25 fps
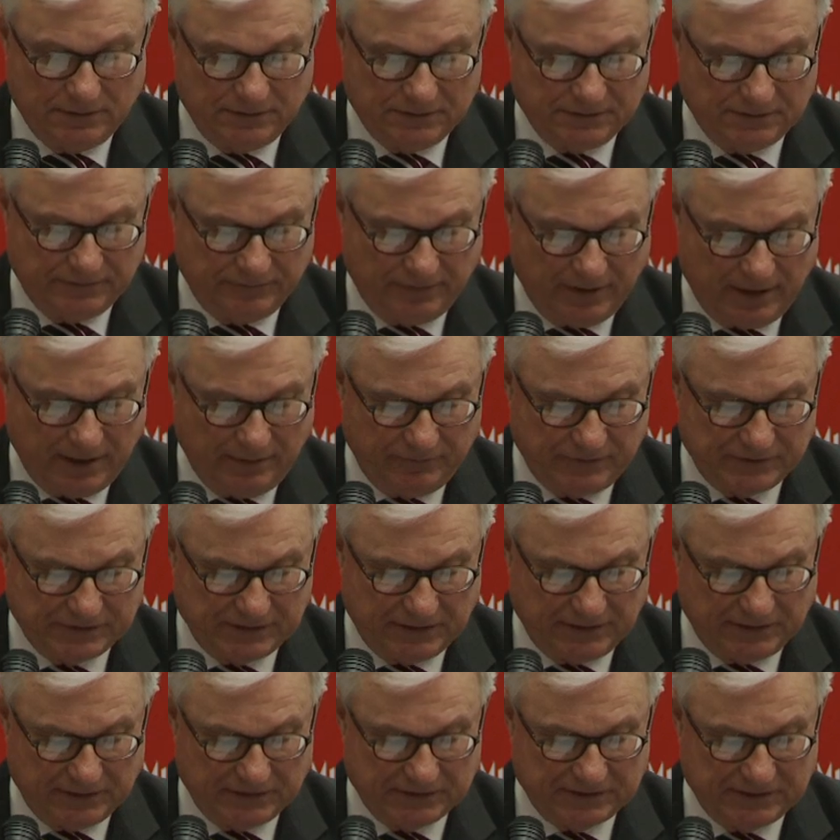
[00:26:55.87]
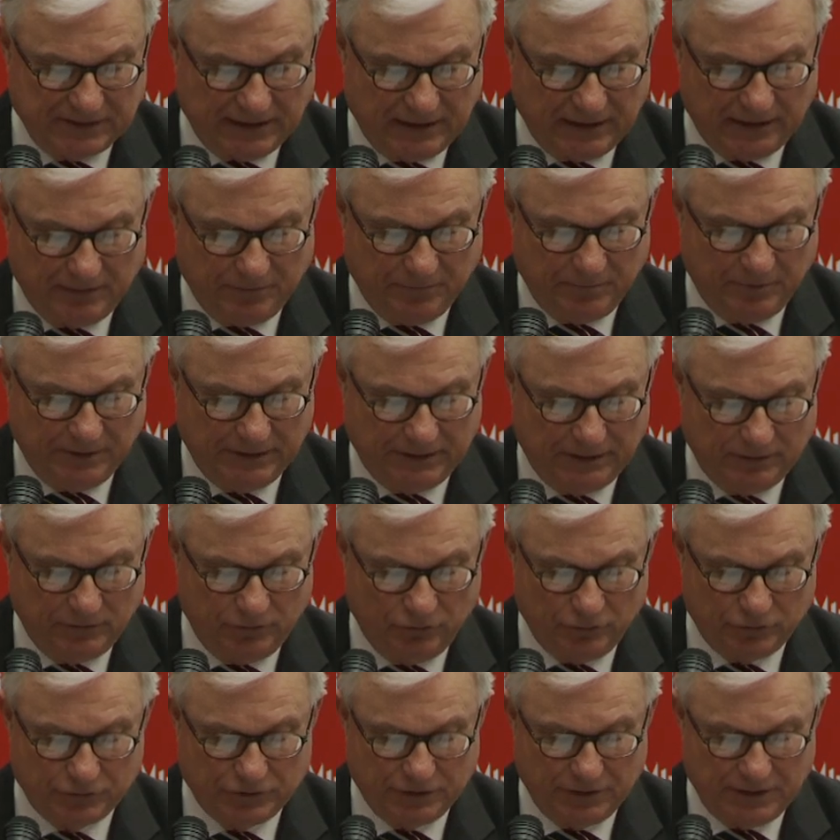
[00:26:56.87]
Survivors understandably
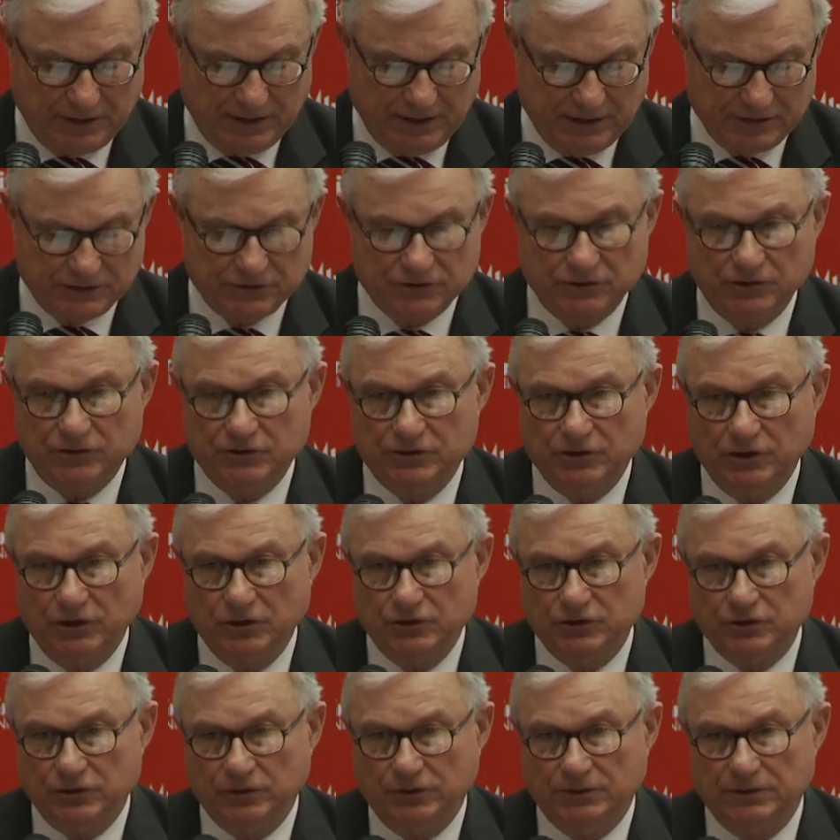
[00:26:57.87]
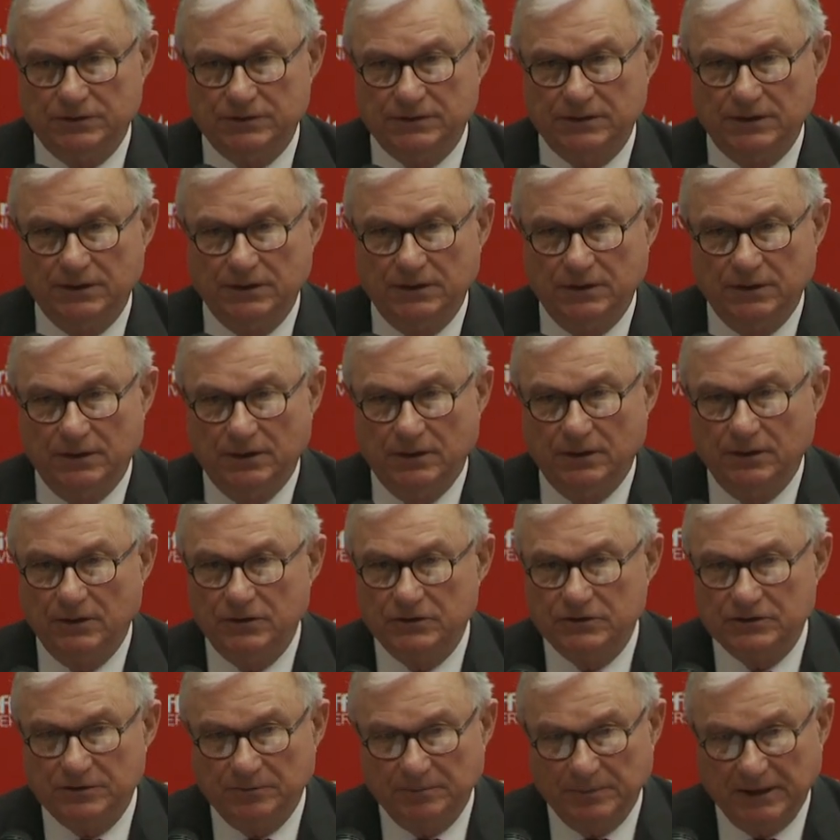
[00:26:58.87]
look to the institutions
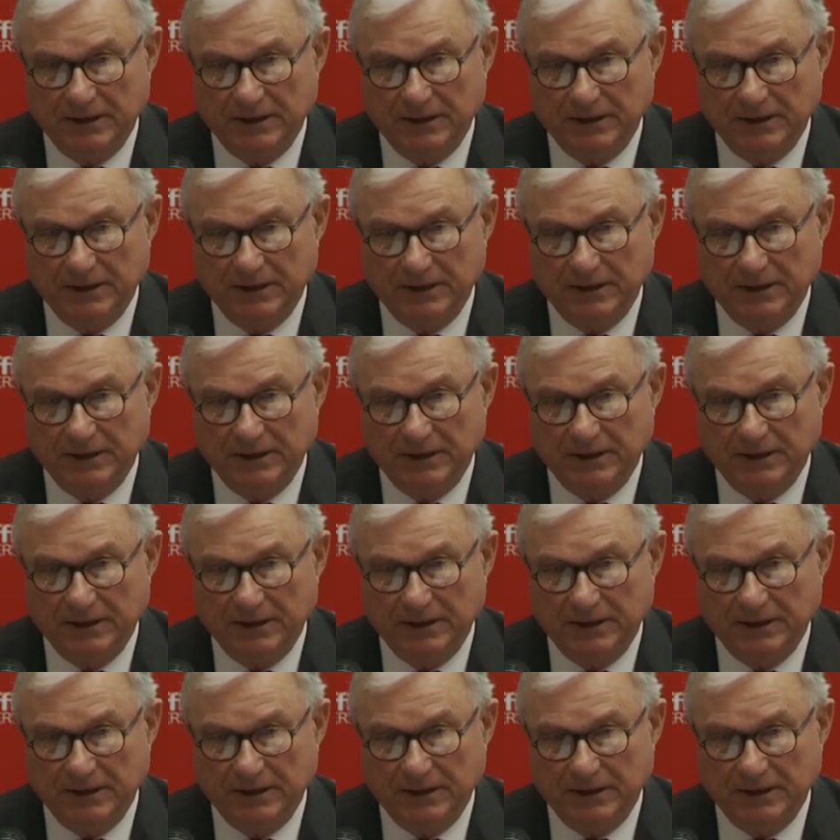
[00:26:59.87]
to